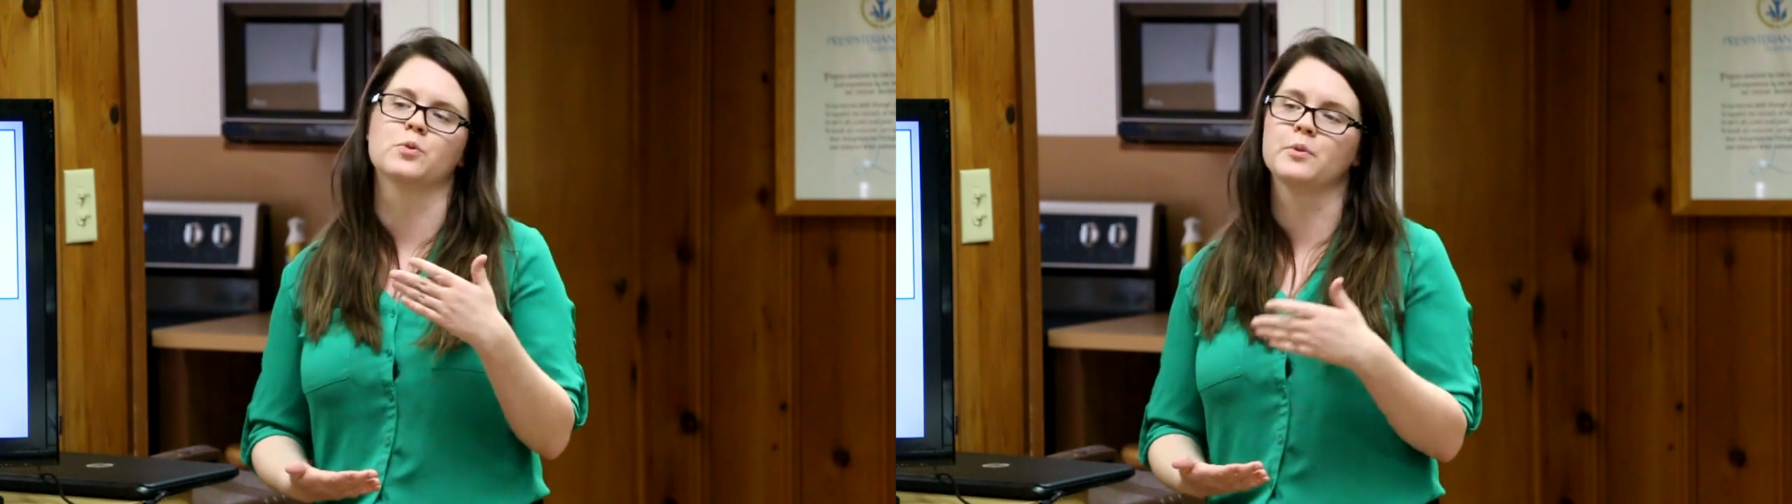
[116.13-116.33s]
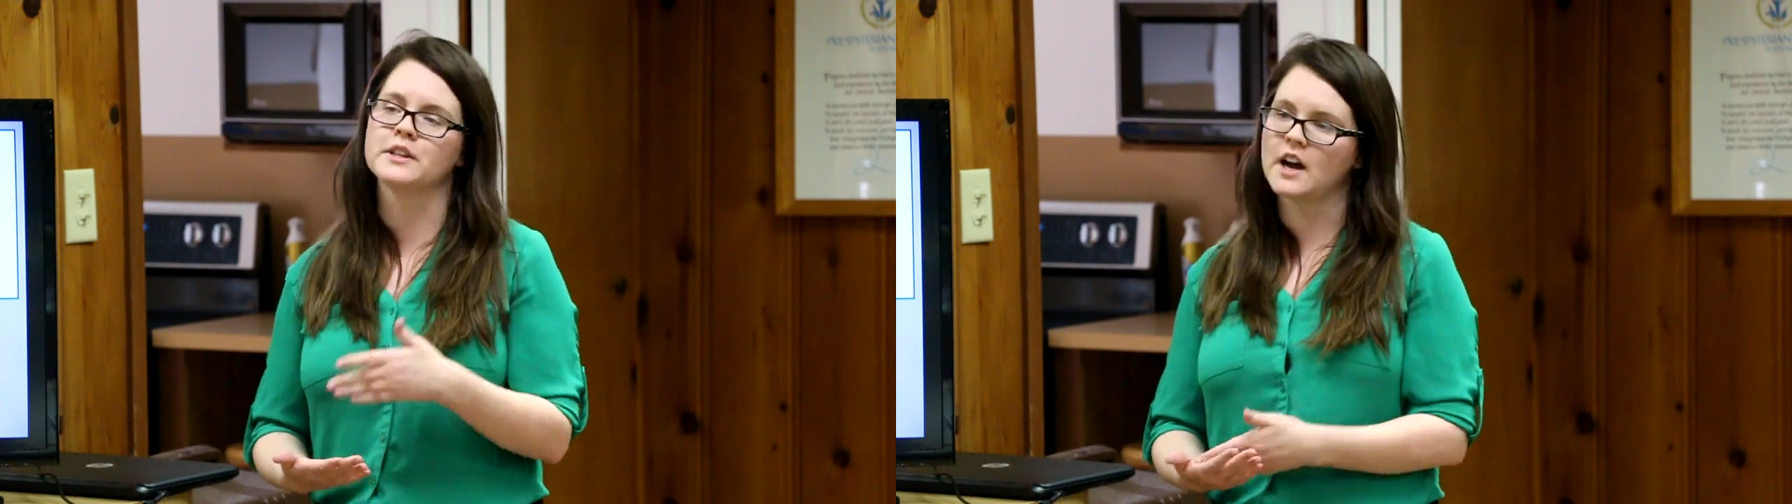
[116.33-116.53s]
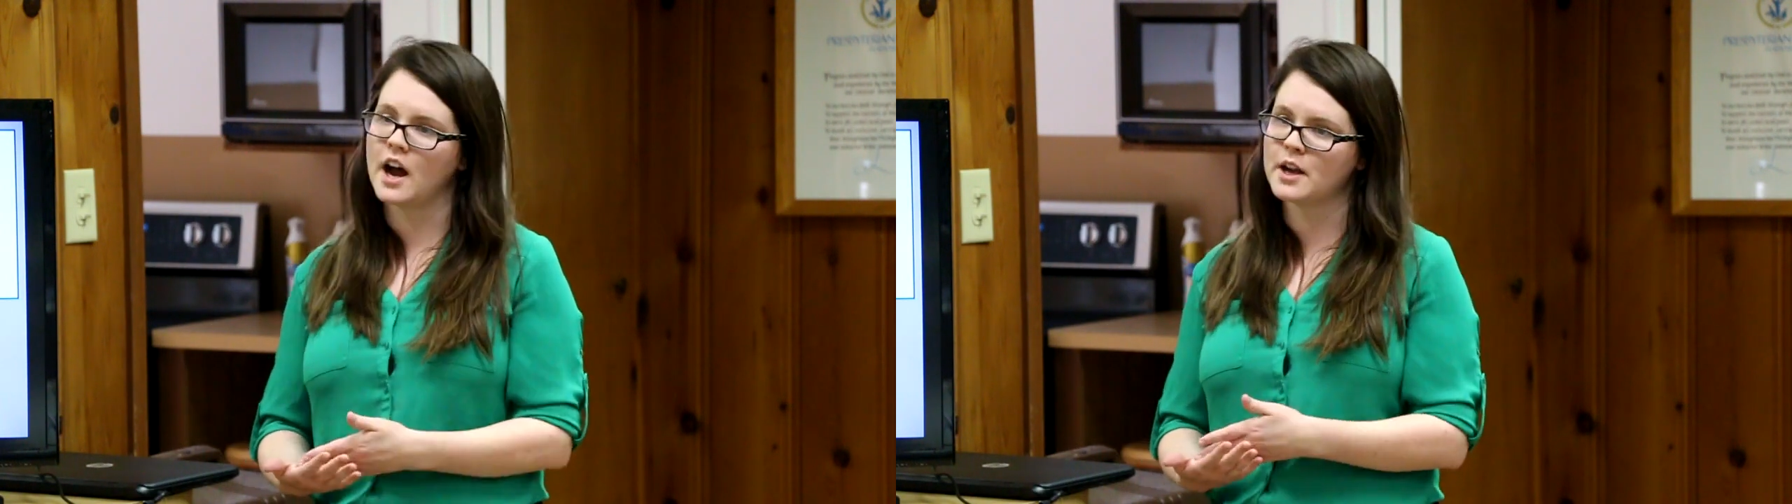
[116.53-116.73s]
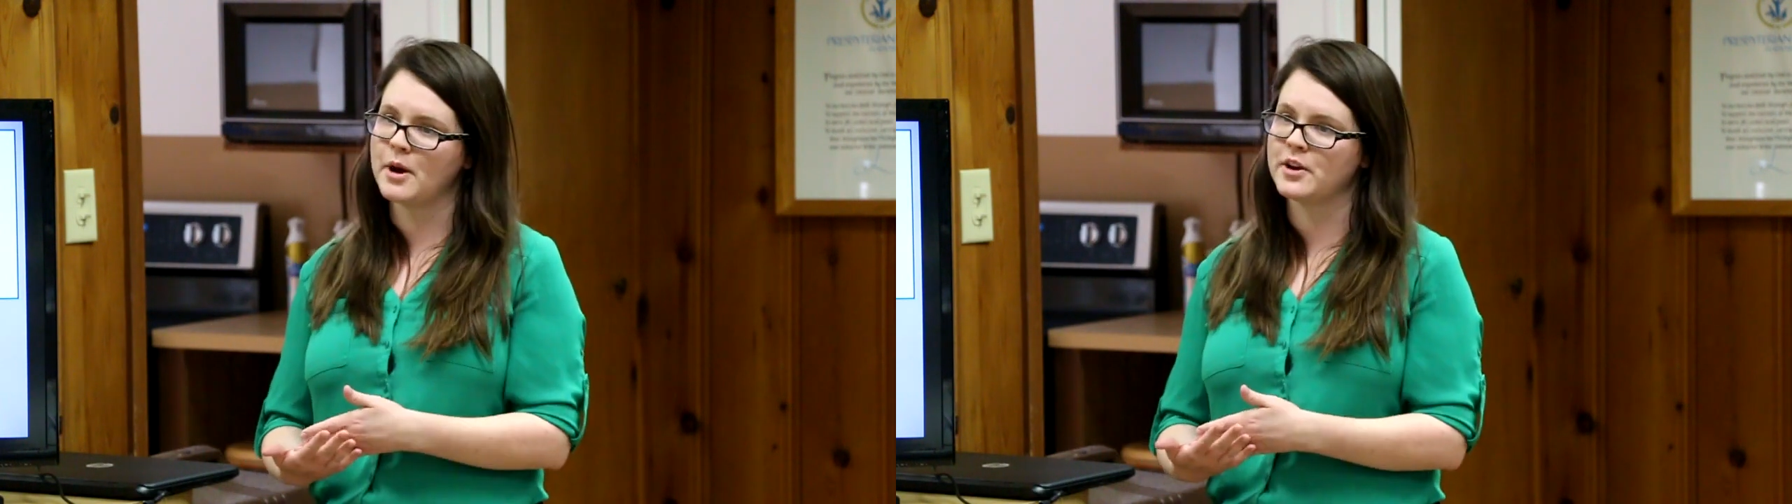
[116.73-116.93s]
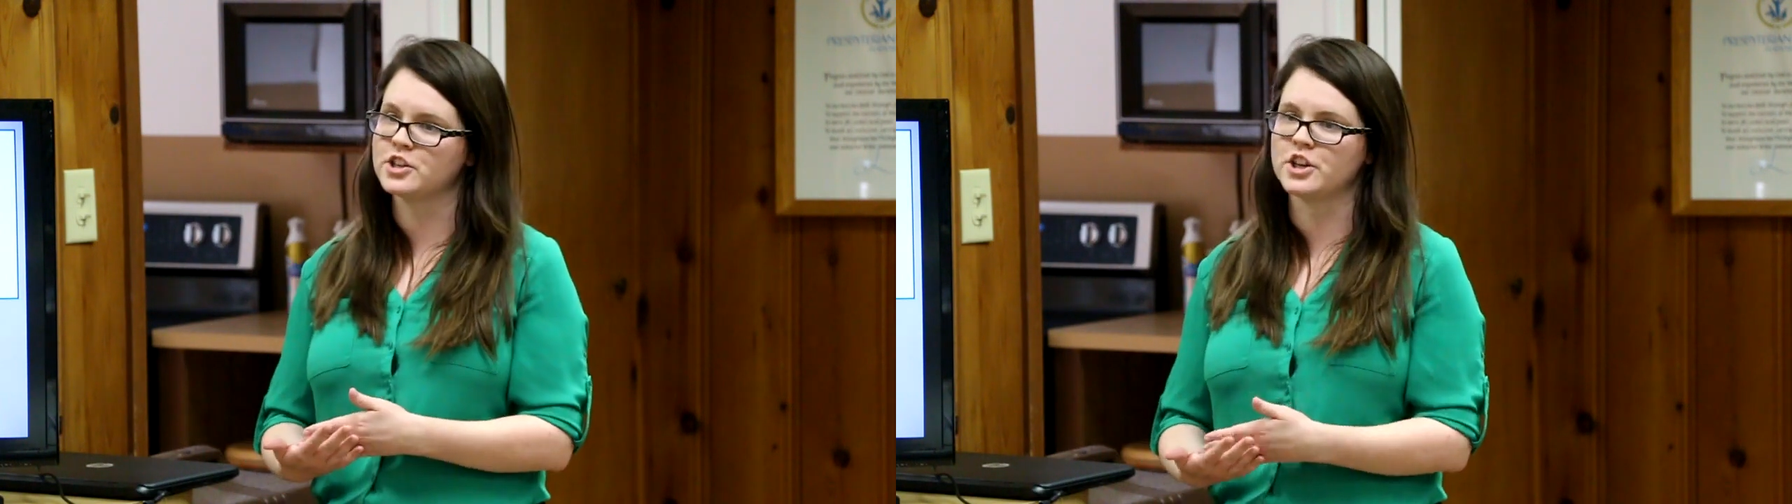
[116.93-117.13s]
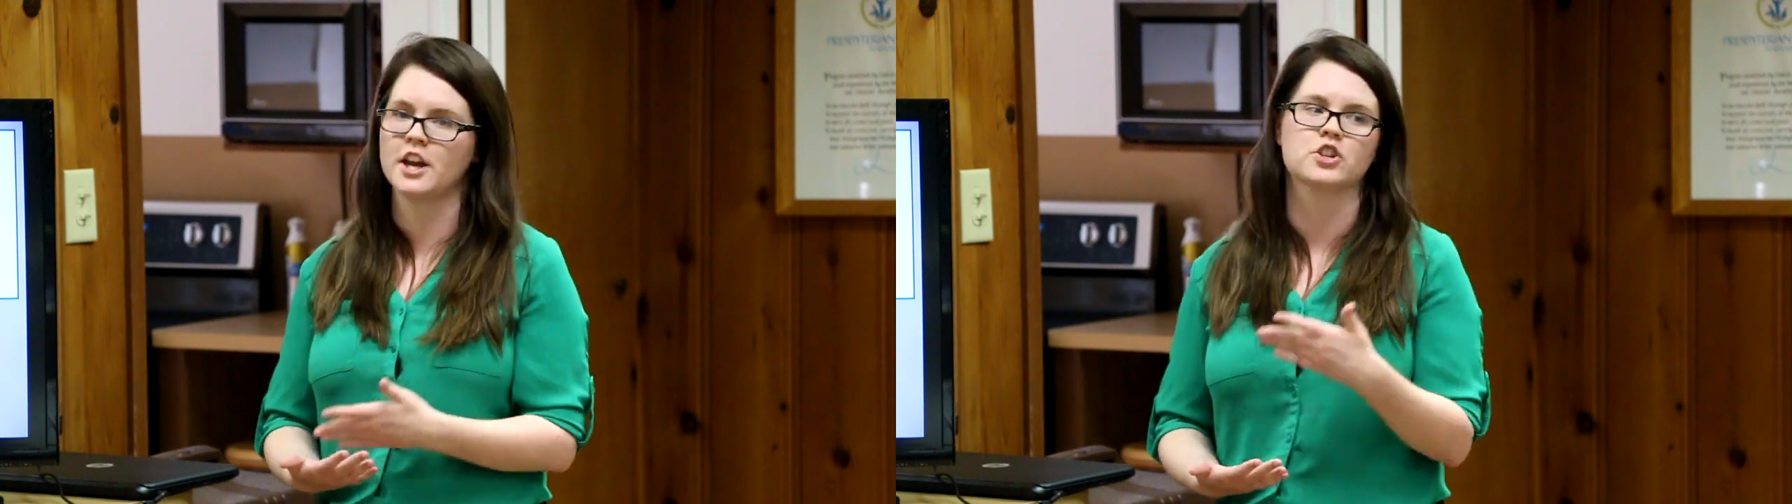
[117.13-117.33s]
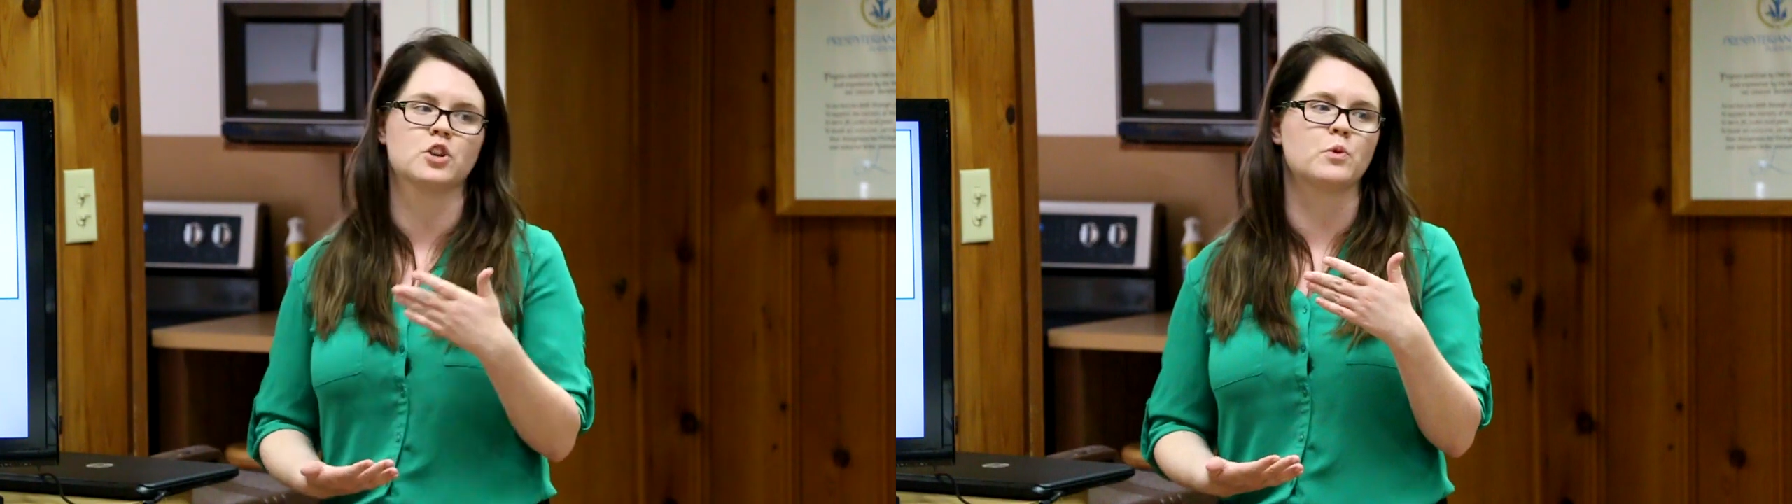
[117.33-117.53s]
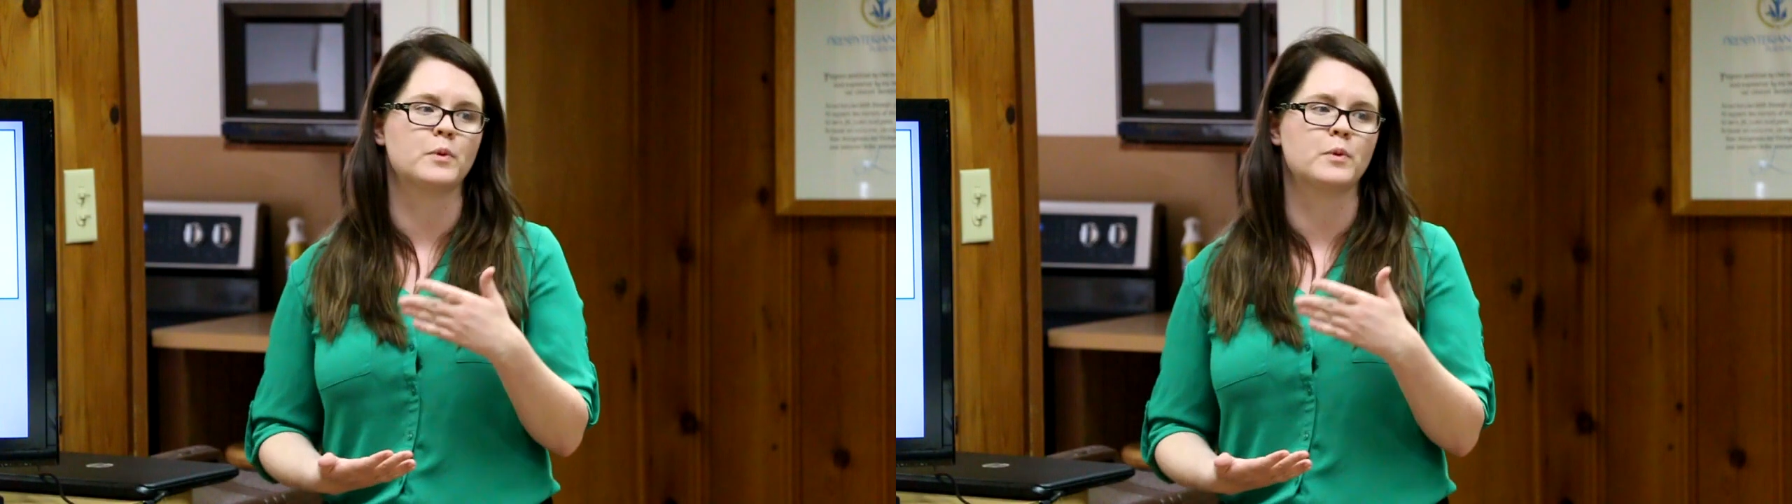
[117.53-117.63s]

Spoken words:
when we talk about education,